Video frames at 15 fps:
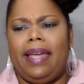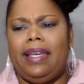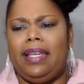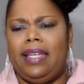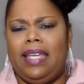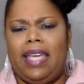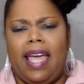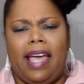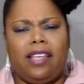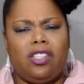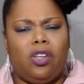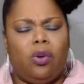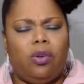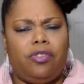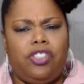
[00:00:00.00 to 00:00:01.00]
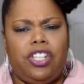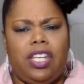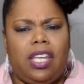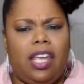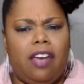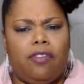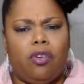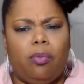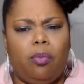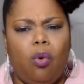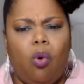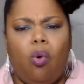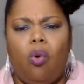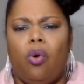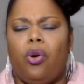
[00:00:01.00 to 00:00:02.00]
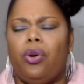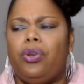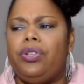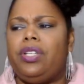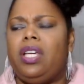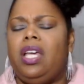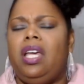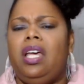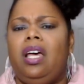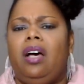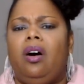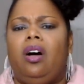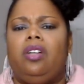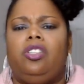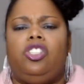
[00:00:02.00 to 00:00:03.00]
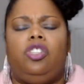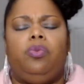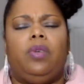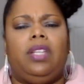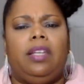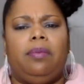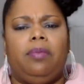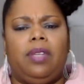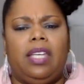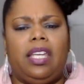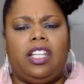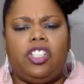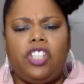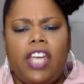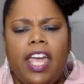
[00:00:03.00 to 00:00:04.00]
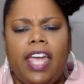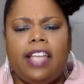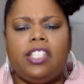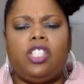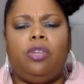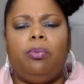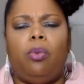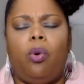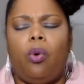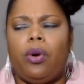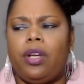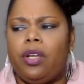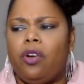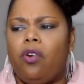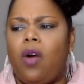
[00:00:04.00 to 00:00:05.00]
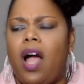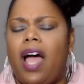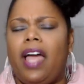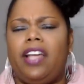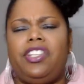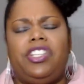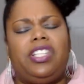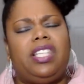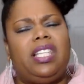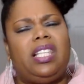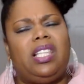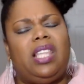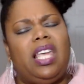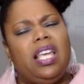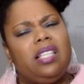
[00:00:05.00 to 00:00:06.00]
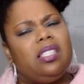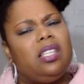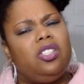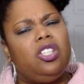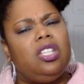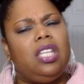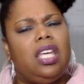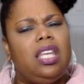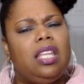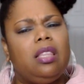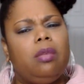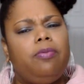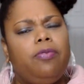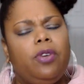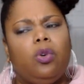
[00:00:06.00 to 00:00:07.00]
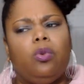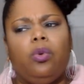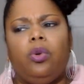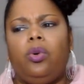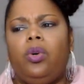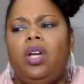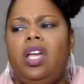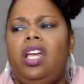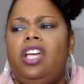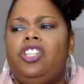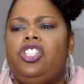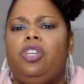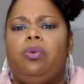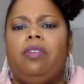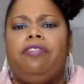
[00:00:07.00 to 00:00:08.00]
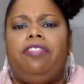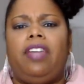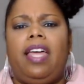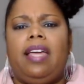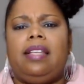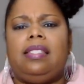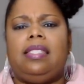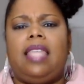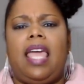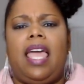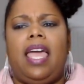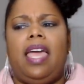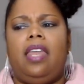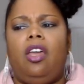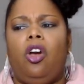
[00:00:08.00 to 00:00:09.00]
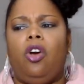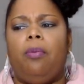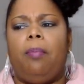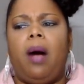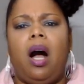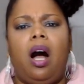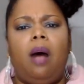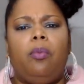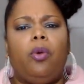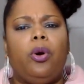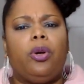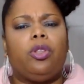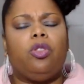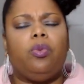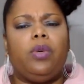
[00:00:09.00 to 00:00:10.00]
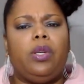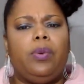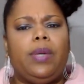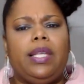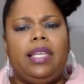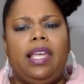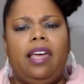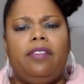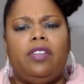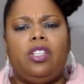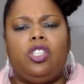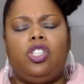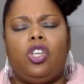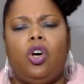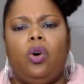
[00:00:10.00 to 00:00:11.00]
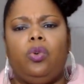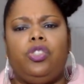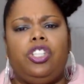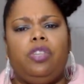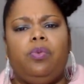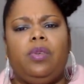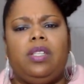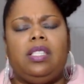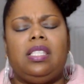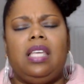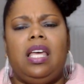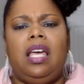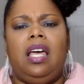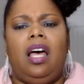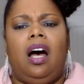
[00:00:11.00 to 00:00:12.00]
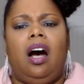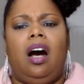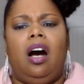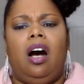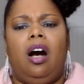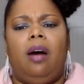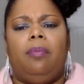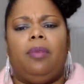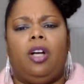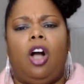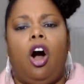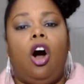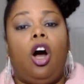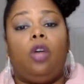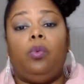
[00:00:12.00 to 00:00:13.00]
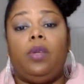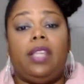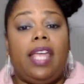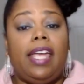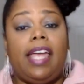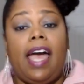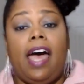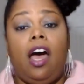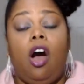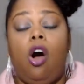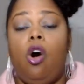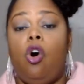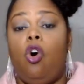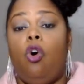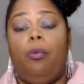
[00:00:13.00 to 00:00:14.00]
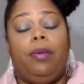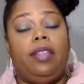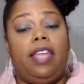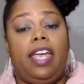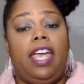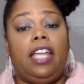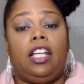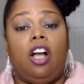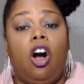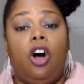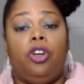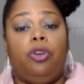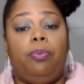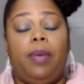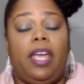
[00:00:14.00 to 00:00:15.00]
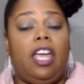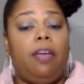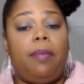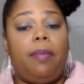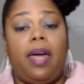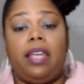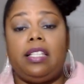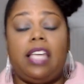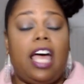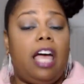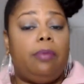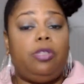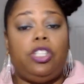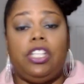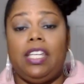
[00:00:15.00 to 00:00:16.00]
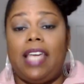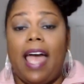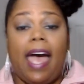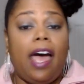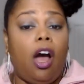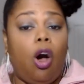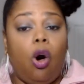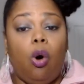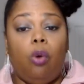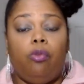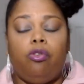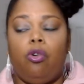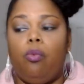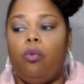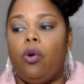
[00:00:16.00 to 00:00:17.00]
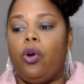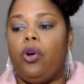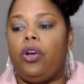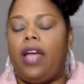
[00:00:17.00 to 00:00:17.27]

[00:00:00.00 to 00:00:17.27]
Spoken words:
And he asked her if she had ever mourned. Did she really get a chance to mourn and cry? She thinks that she did at the funeral. She reflects that her mom worked 3 to 11. So she was gone when they got home, and they had gone to bed by the time she got home from work.